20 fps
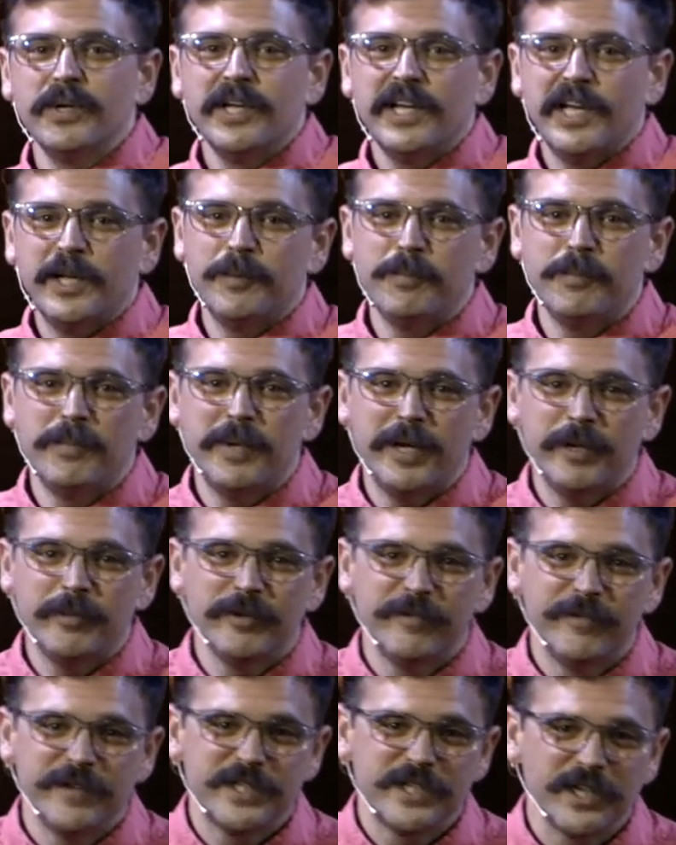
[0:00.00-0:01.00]
and maybe if
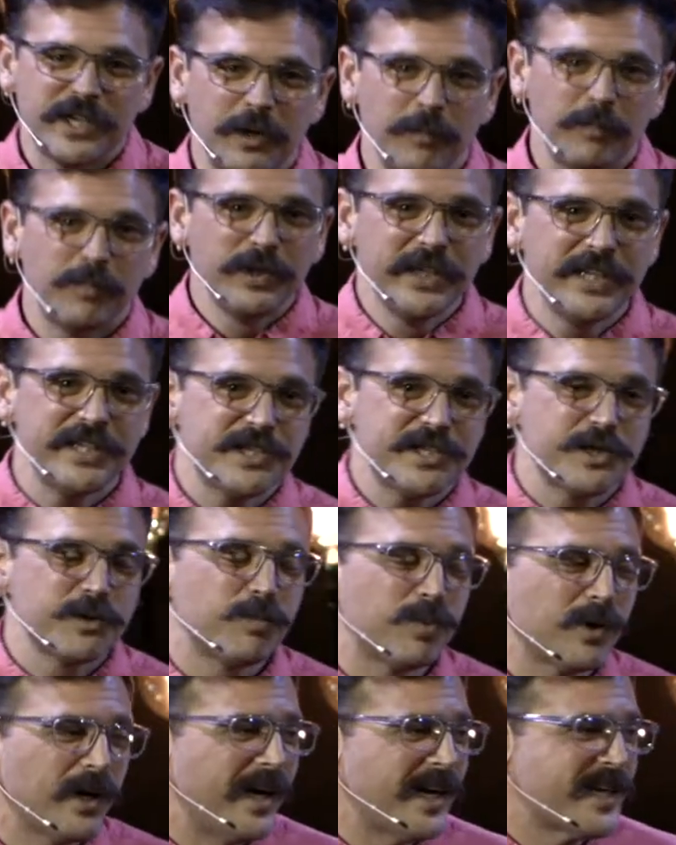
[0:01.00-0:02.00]
it's a complete
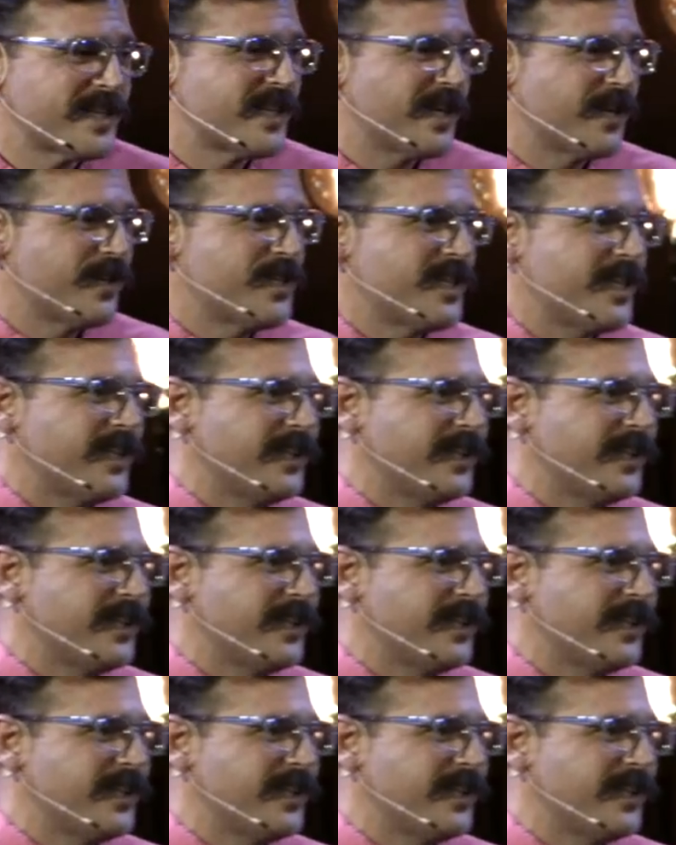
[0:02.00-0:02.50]
surprise that you see